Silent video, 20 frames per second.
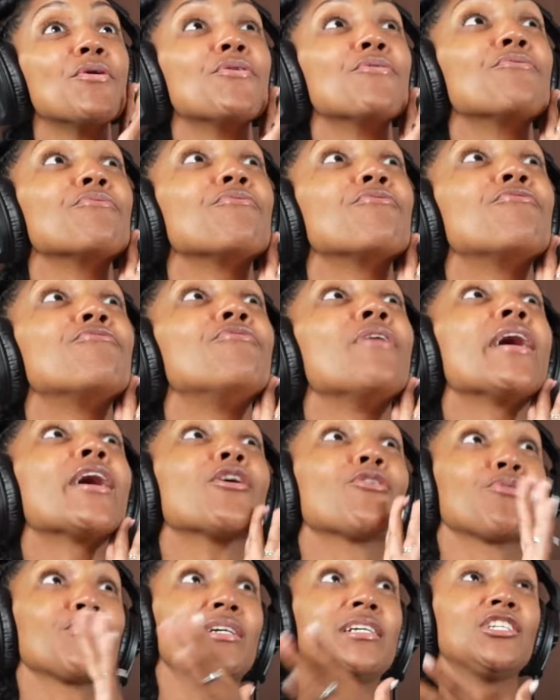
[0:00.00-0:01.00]

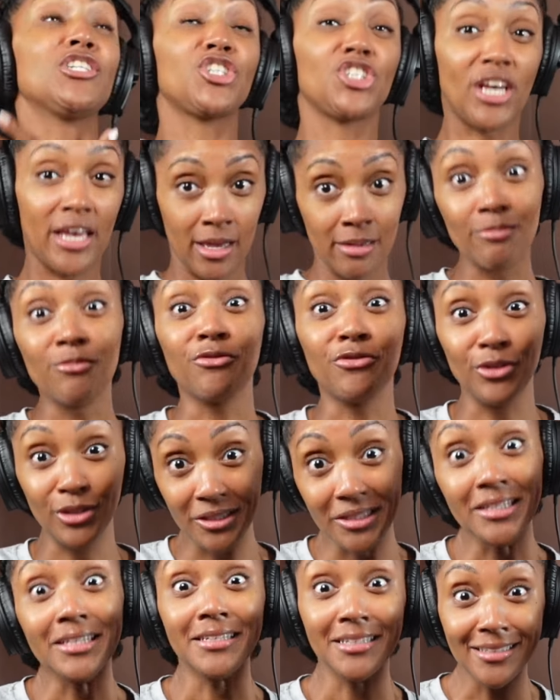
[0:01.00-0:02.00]
very
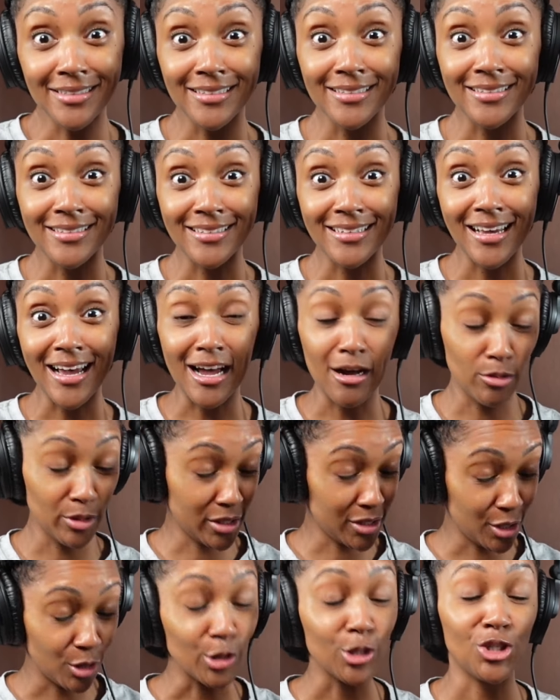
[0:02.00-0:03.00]
shamefully, I was
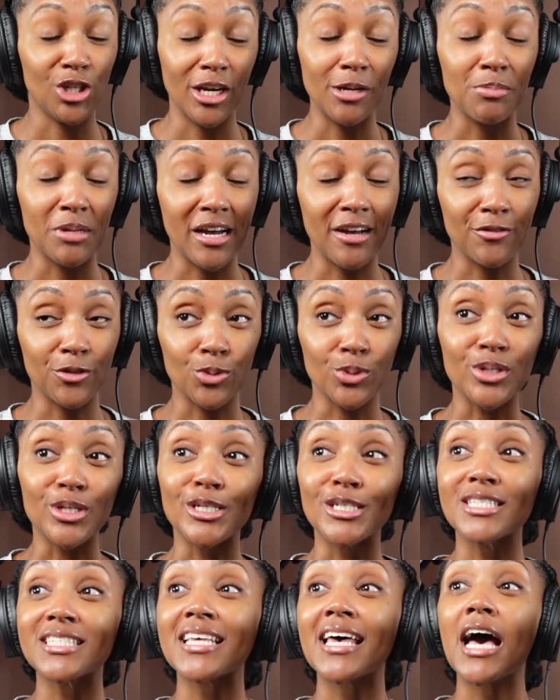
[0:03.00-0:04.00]
so ashamed
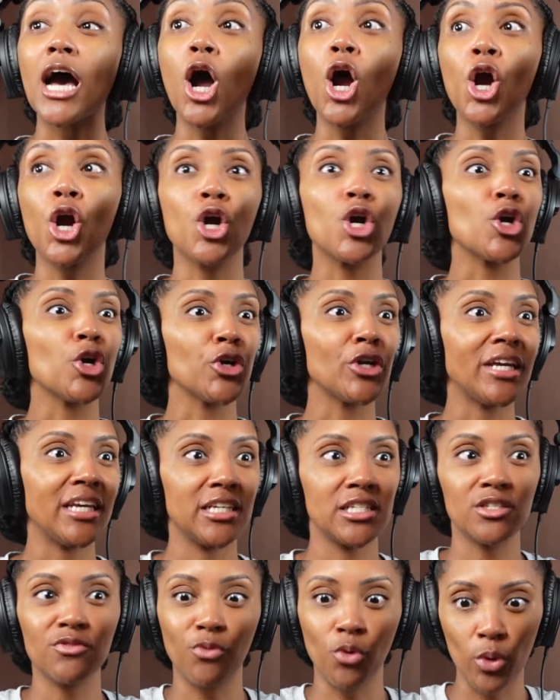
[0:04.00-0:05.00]
afterwards, heard
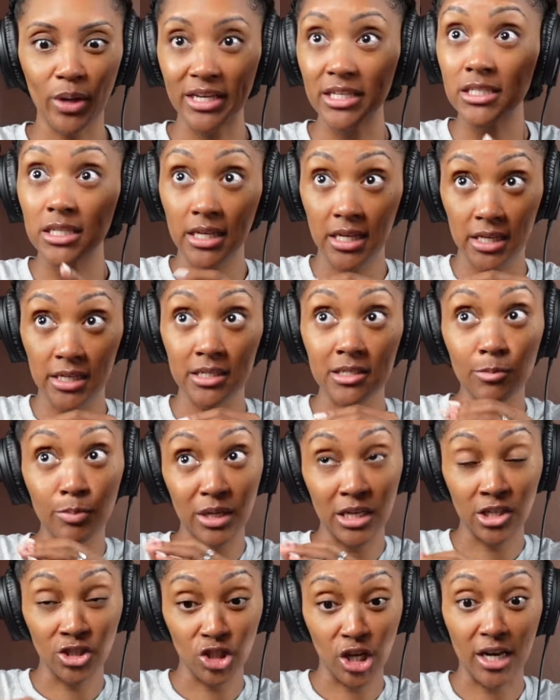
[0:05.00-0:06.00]
his voice, his
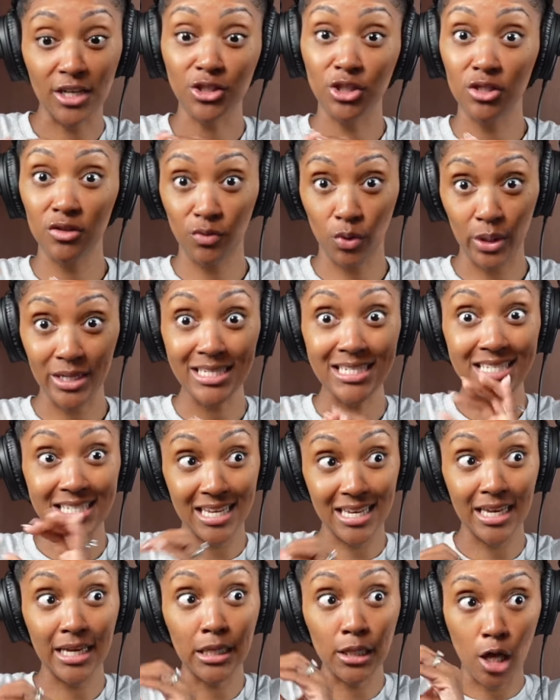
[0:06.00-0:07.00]
being Josh's voice,
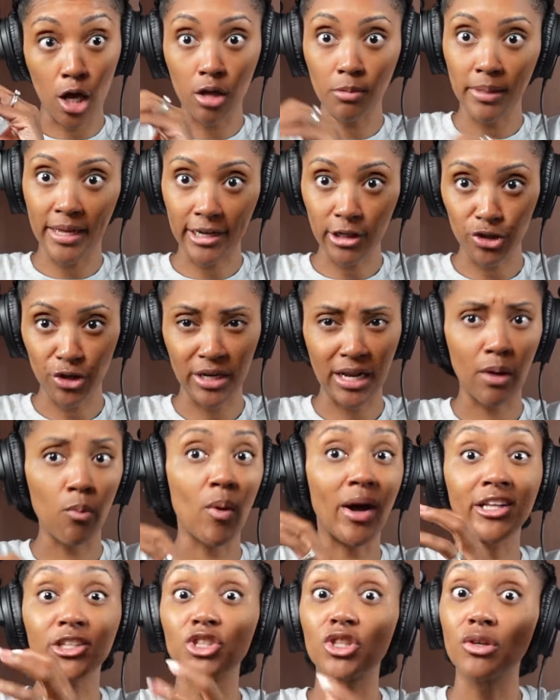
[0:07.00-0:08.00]
singing Long Black Train. I
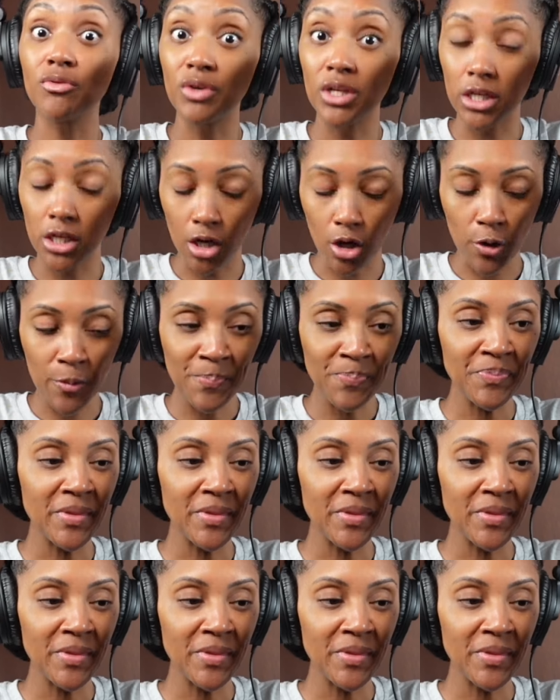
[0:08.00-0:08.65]
watched the video